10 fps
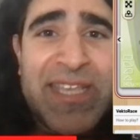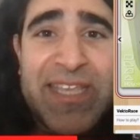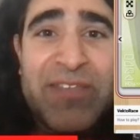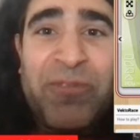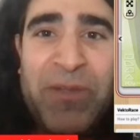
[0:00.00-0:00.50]

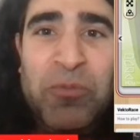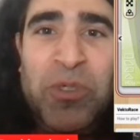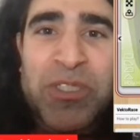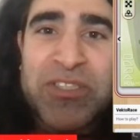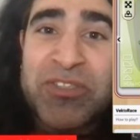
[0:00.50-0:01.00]
If I
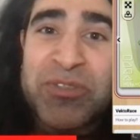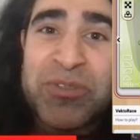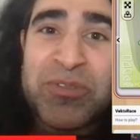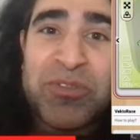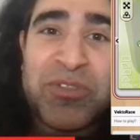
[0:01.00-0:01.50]
were
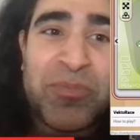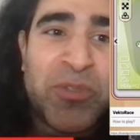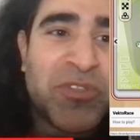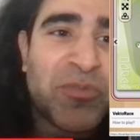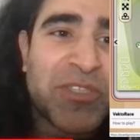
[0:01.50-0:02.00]
to do the
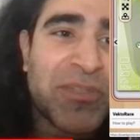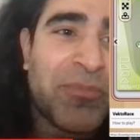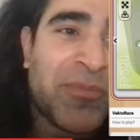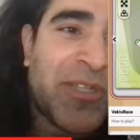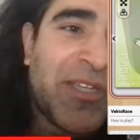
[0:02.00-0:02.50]
boost, which
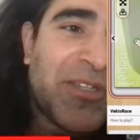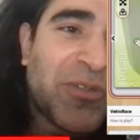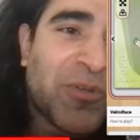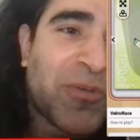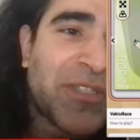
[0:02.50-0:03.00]
I'm
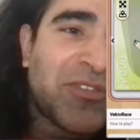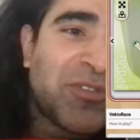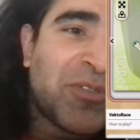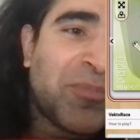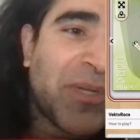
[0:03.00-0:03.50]
not going
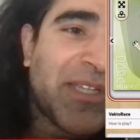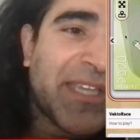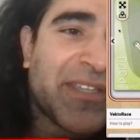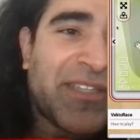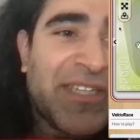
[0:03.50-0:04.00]
to, but
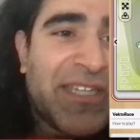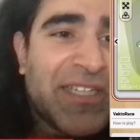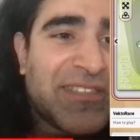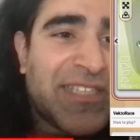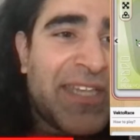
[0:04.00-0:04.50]
like,
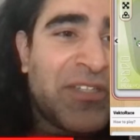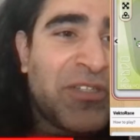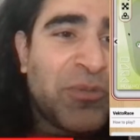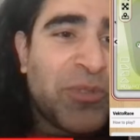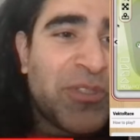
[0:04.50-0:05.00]
then
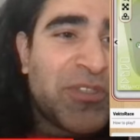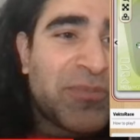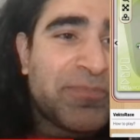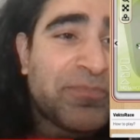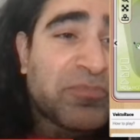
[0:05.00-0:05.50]
you would
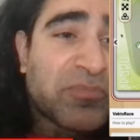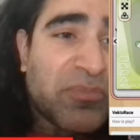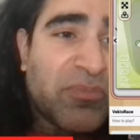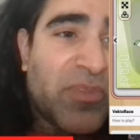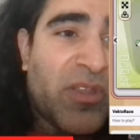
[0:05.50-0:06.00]

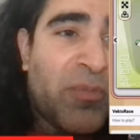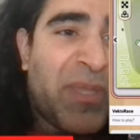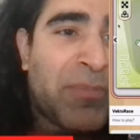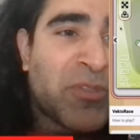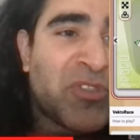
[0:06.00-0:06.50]
be
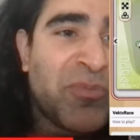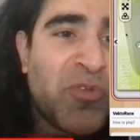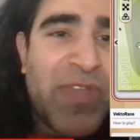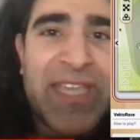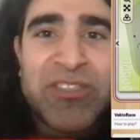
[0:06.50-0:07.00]
able to
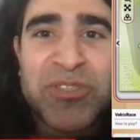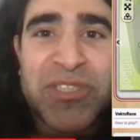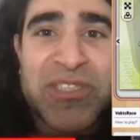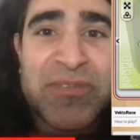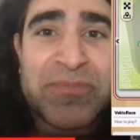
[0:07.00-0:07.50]
move
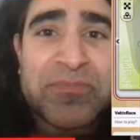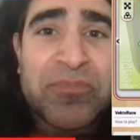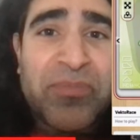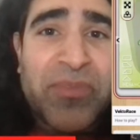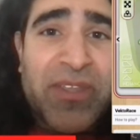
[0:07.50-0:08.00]
extra.
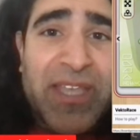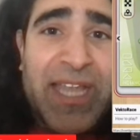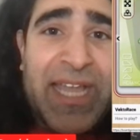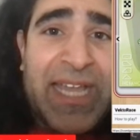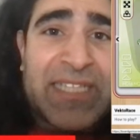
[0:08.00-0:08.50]

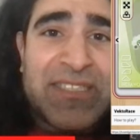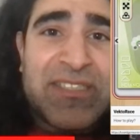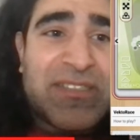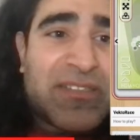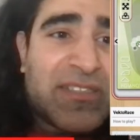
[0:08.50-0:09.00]
And
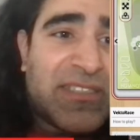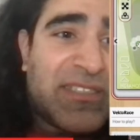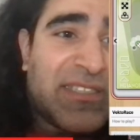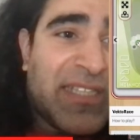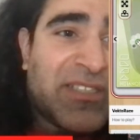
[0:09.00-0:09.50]

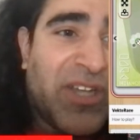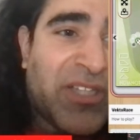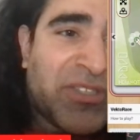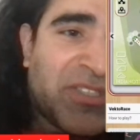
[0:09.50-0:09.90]
then the other